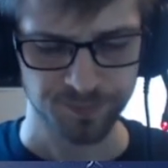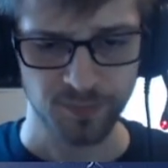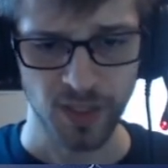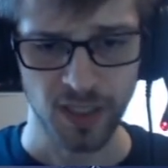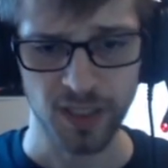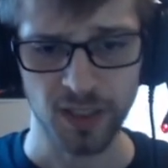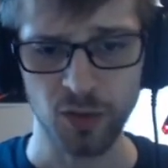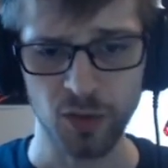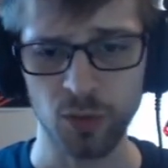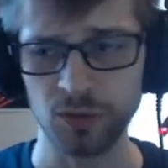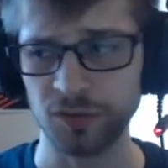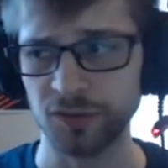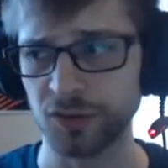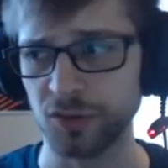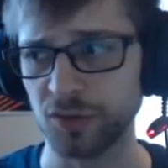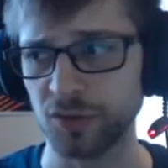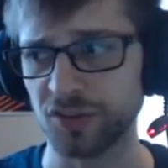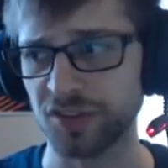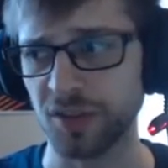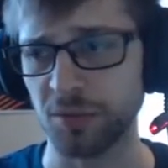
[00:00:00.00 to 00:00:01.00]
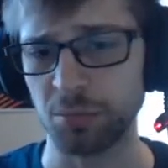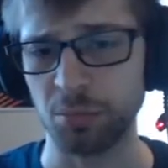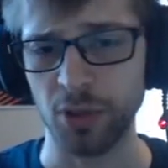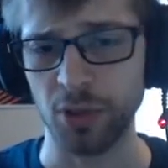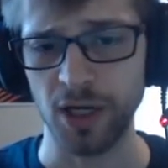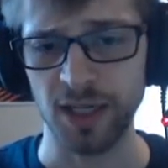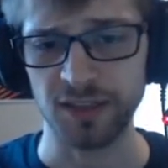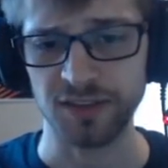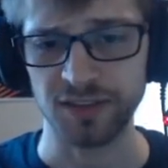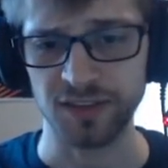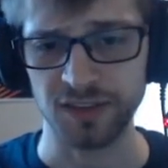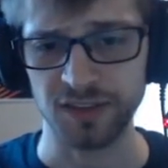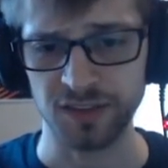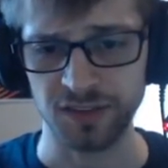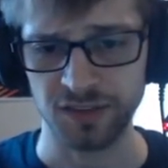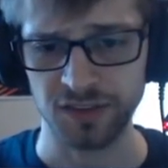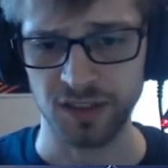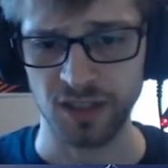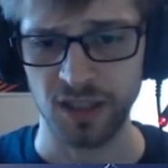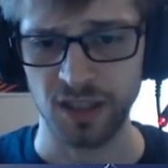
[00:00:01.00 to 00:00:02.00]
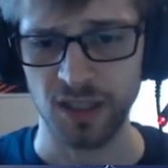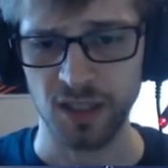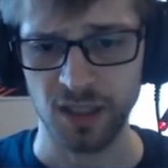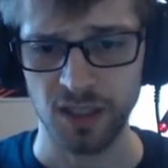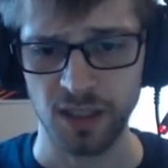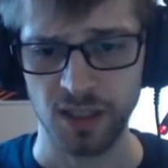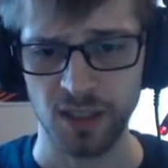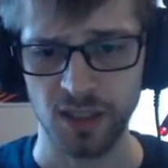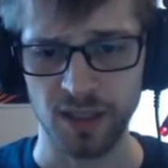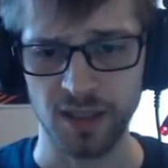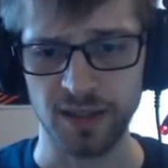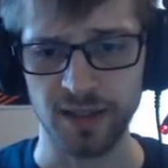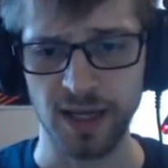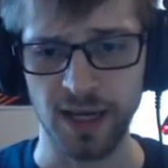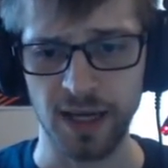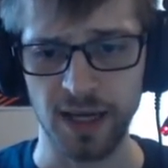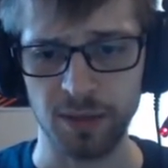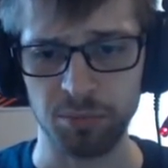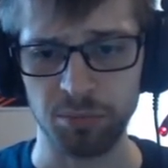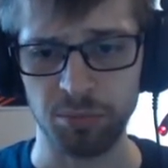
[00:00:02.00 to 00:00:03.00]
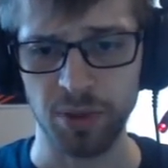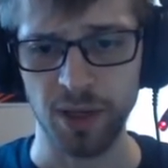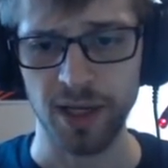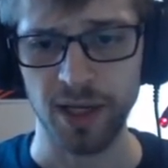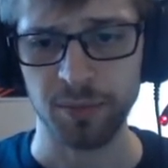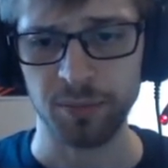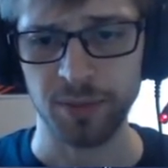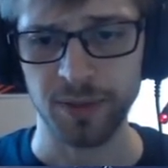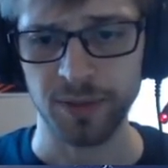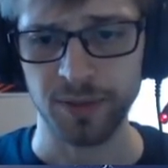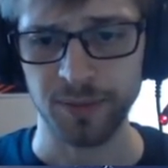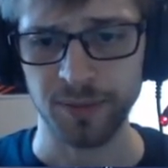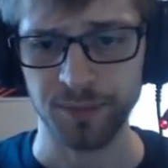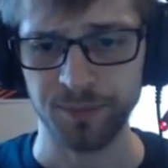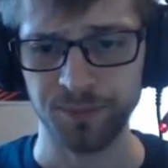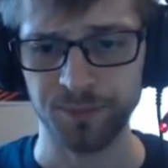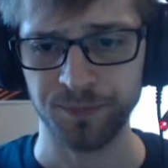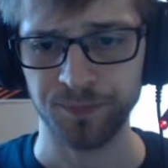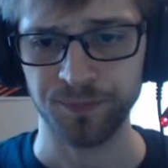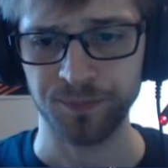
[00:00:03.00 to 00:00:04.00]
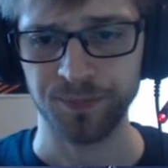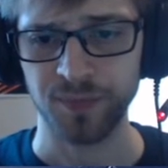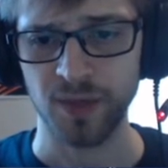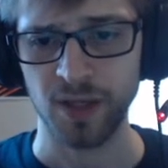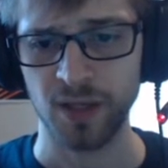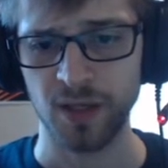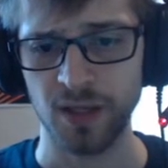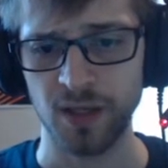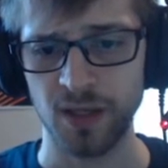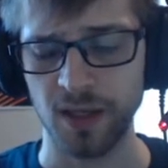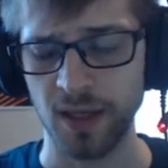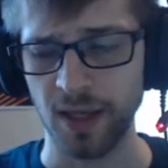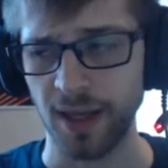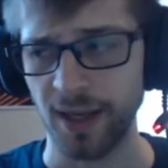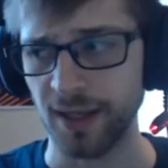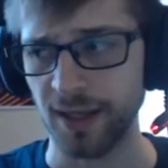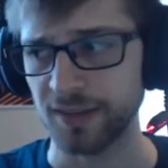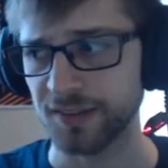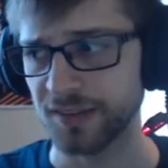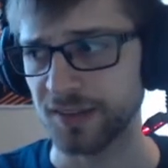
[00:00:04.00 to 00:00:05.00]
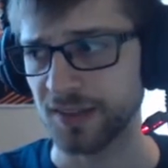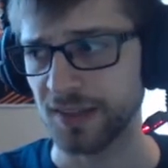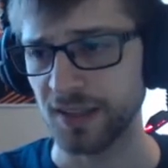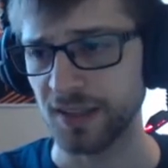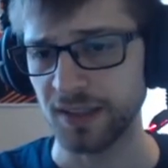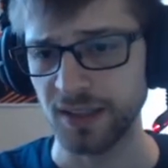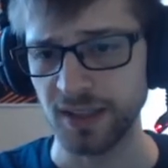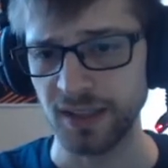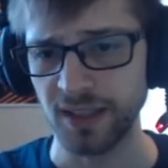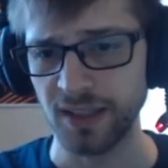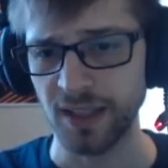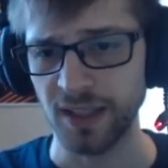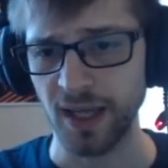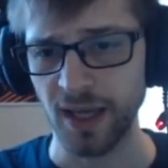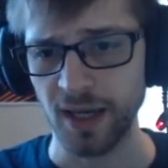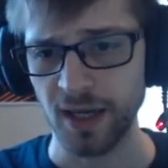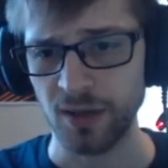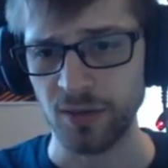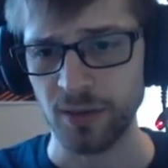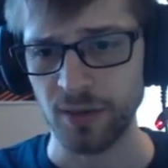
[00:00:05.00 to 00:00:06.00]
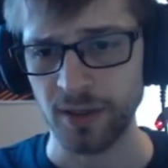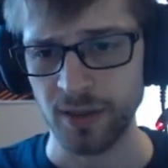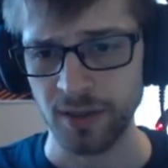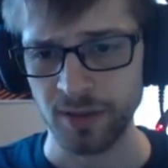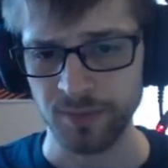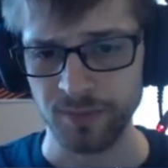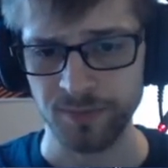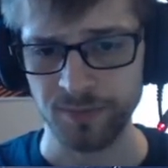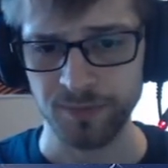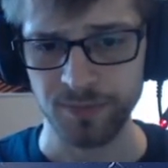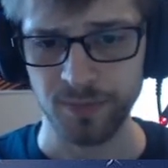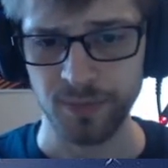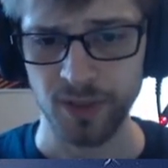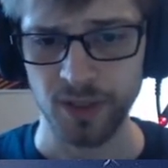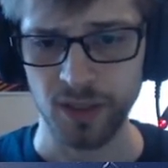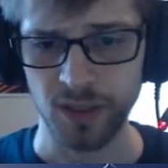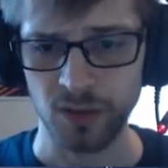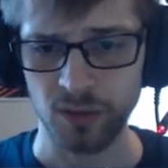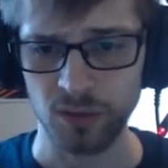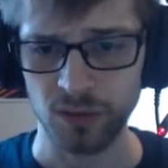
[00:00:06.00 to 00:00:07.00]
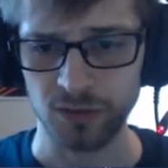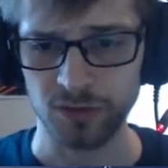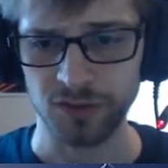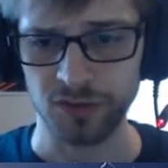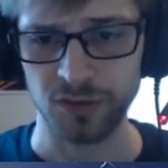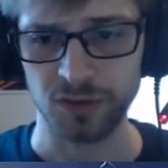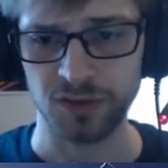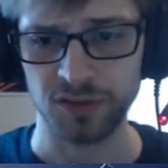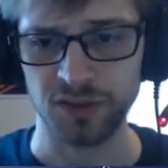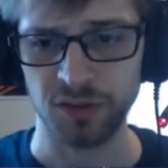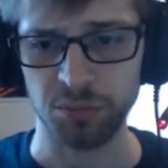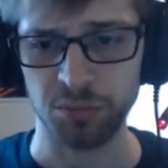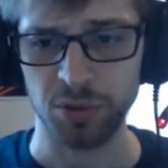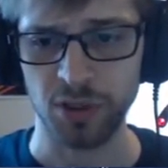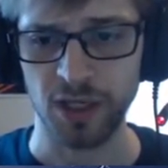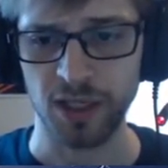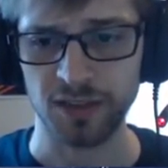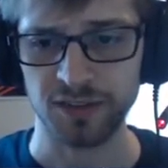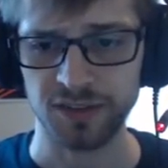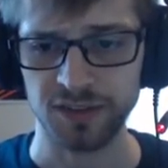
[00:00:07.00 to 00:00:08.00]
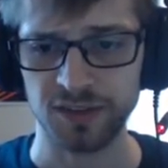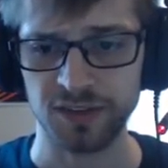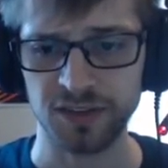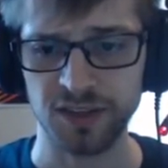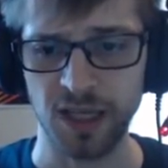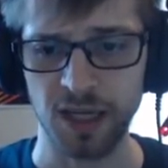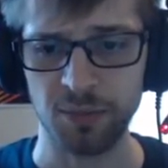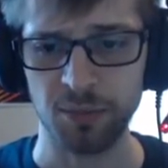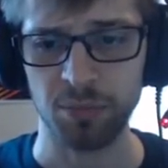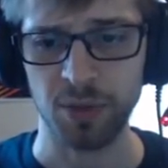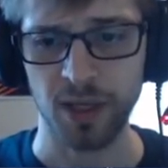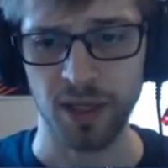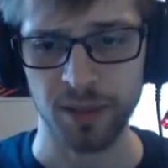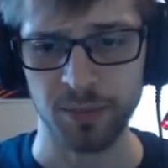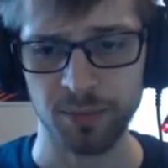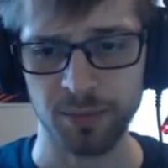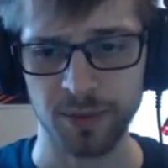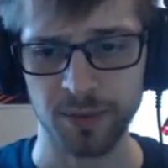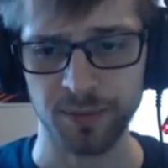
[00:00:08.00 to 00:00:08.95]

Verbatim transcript: equals to subprocess dot pipe std error equals to subprocess dot pipe